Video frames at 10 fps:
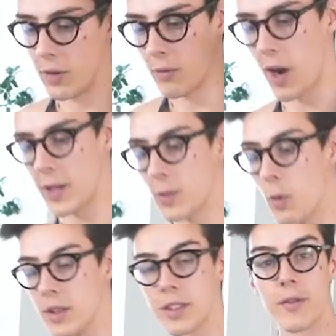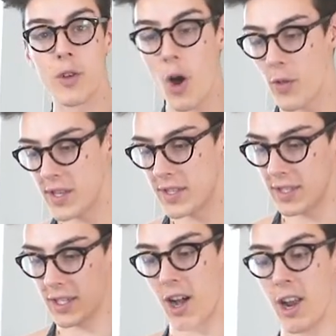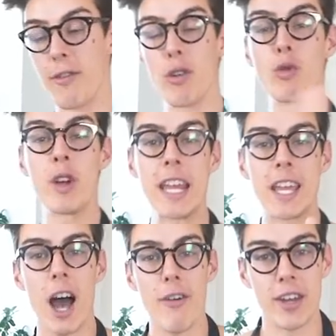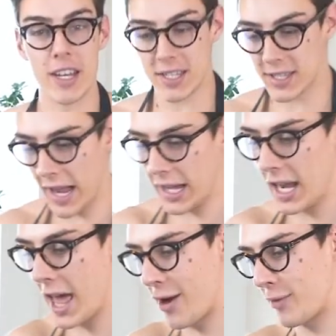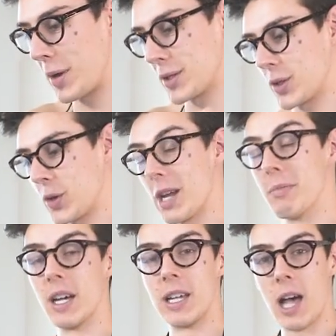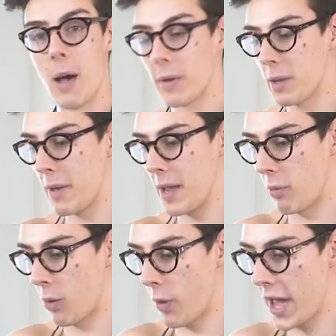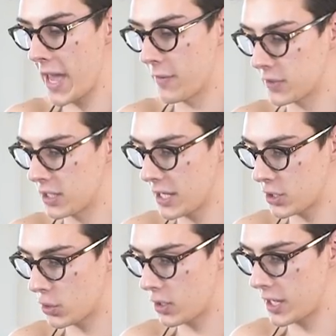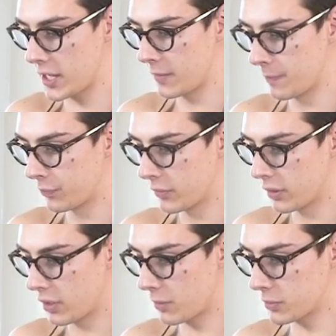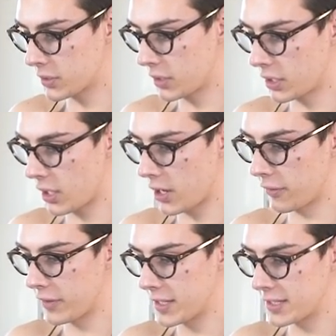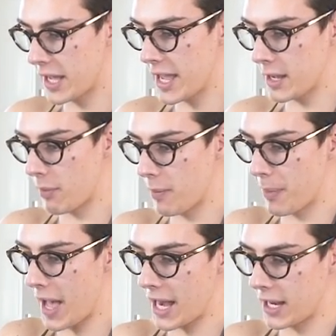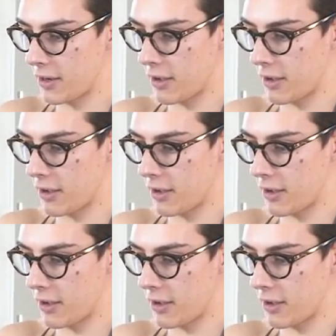Right, so once I've got this kind of recovered in a second layer of buttercream, I'm gonna make my waves and literally, I'm just gonna kind of take my palette